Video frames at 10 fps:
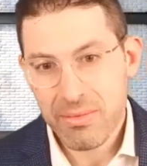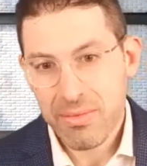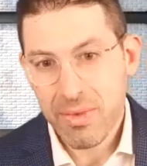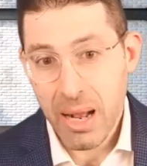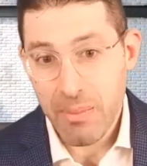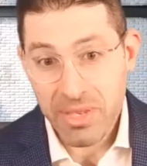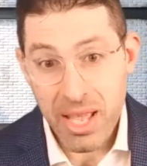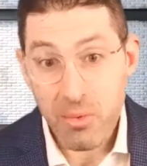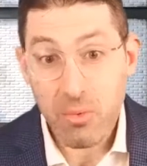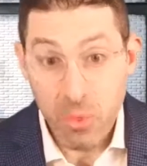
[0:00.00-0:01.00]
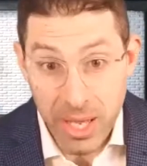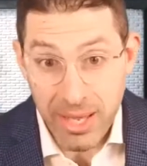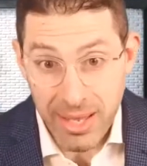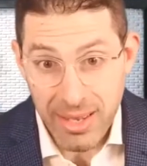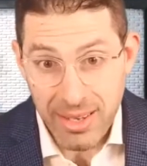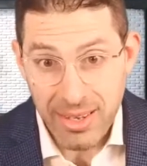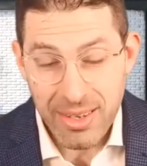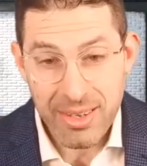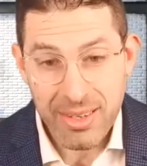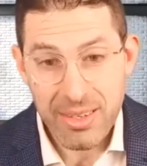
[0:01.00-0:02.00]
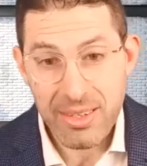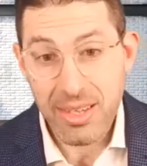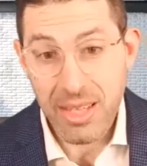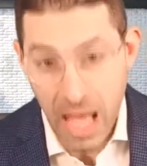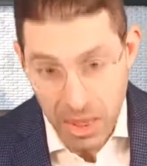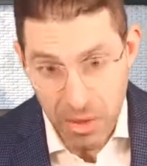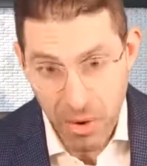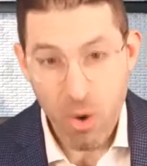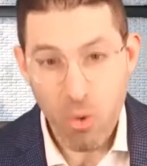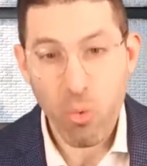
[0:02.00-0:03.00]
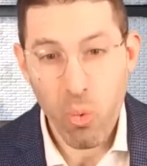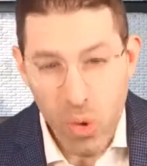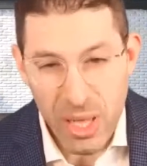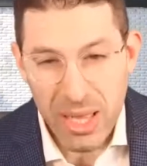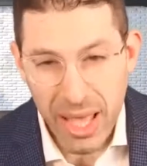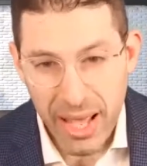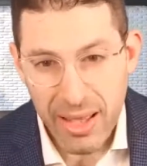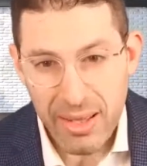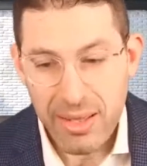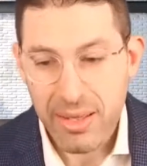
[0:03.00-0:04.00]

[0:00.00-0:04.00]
and I'm saying we together are willing